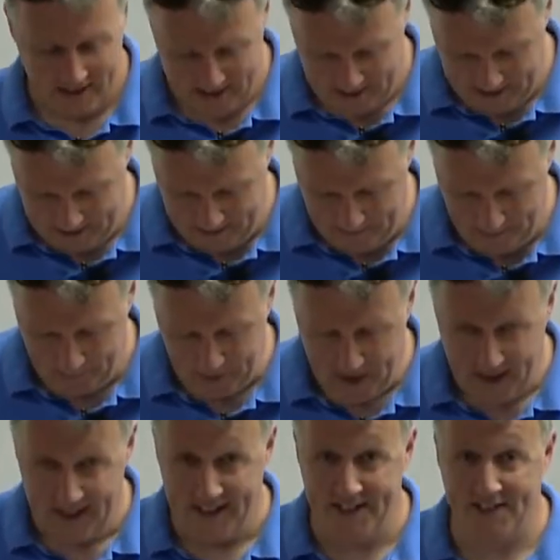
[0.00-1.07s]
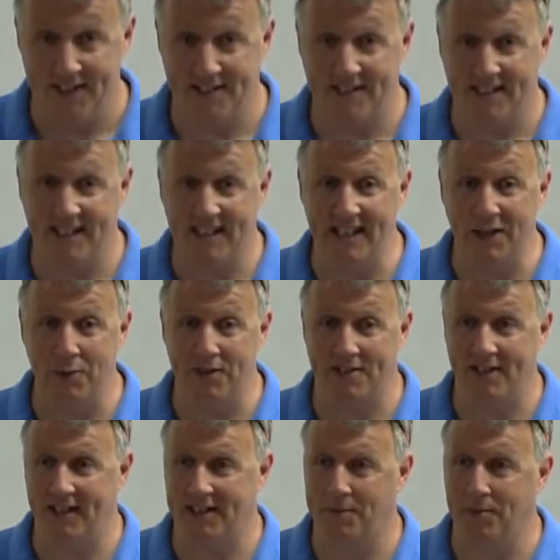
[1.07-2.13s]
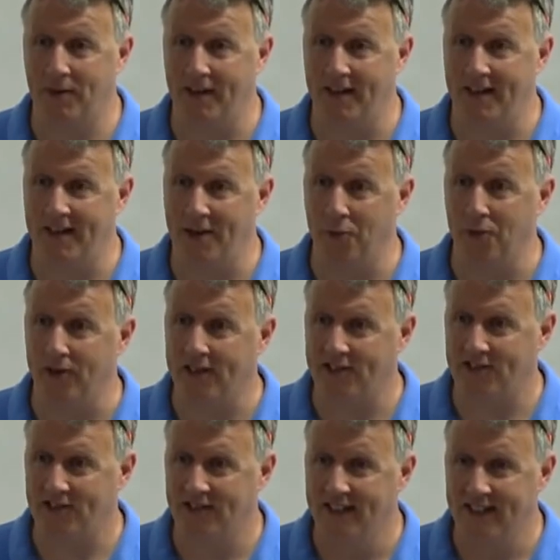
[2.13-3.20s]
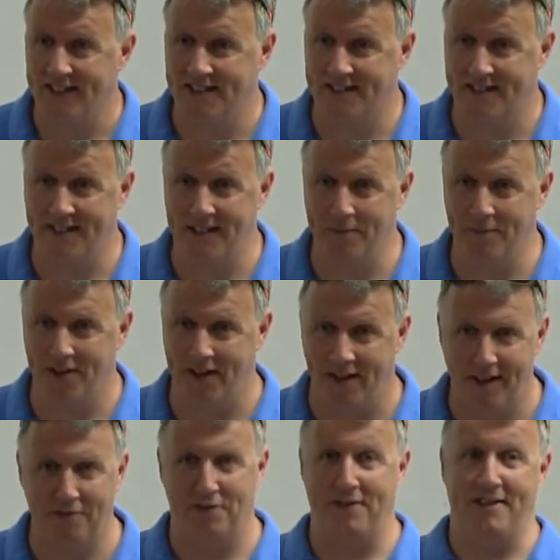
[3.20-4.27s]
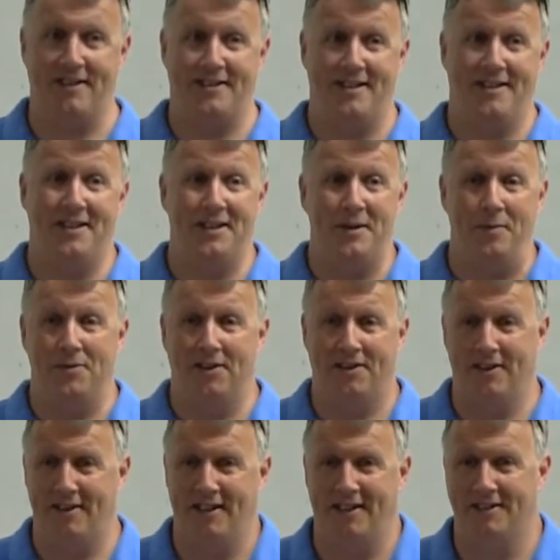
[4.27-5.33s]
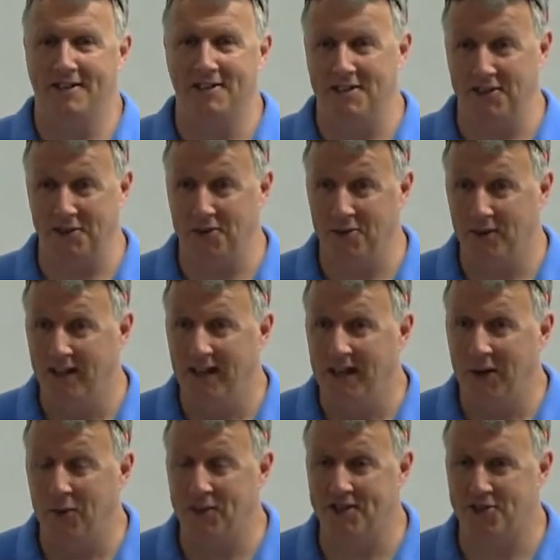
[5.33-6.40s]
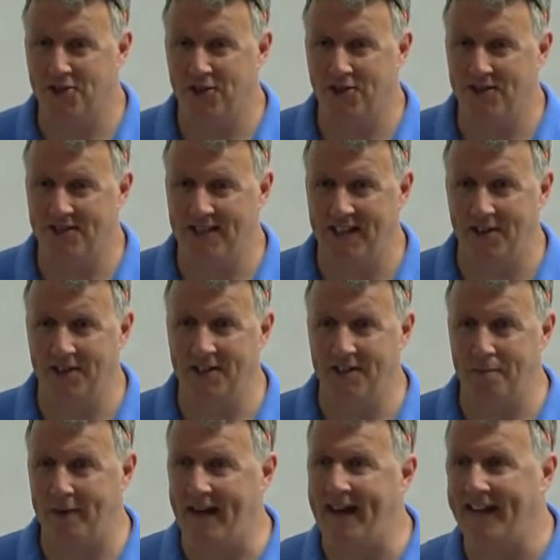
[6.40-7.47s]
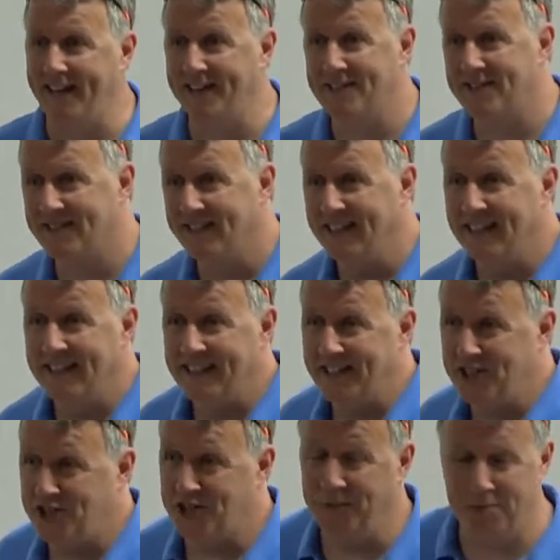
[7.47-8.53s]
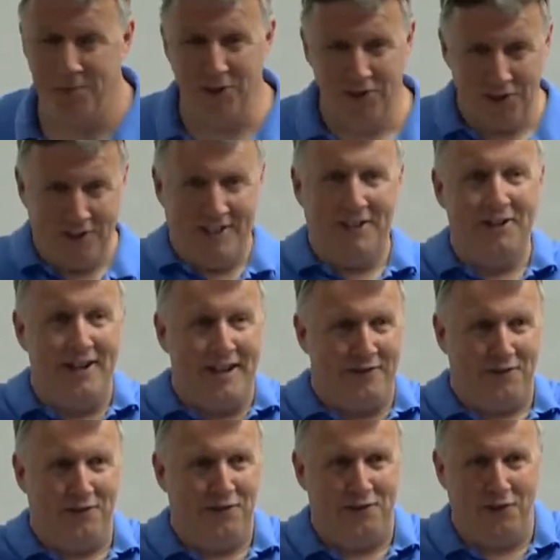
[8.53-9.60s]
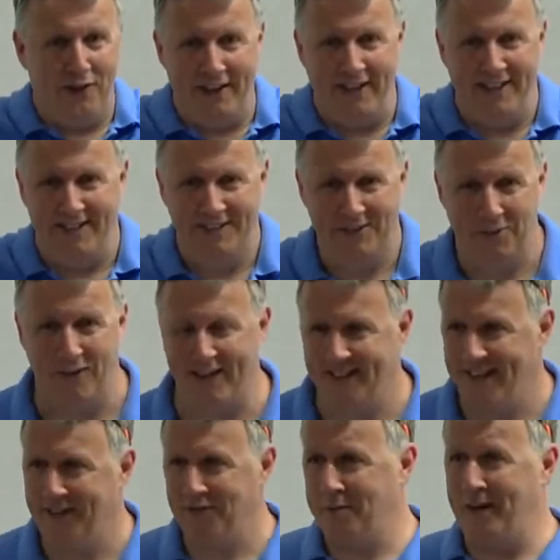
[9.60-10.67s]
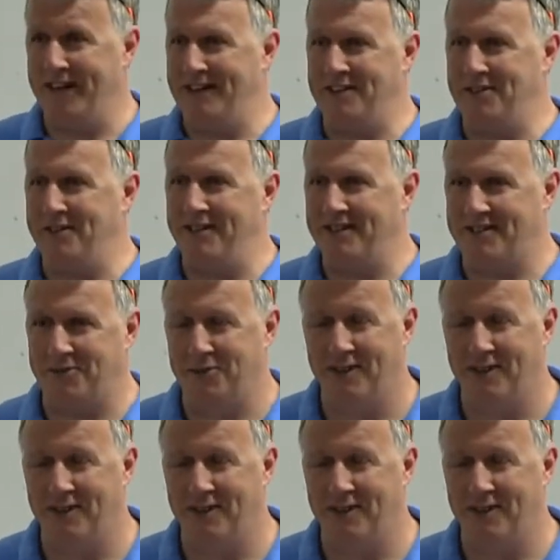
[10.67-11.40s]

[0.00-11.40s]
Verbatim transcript: Um, and since he was an expert on networks, it seemed obvious to him that the thing to do was turn the sound into packets and ship them over the internet for free. Why didn't everybody do this?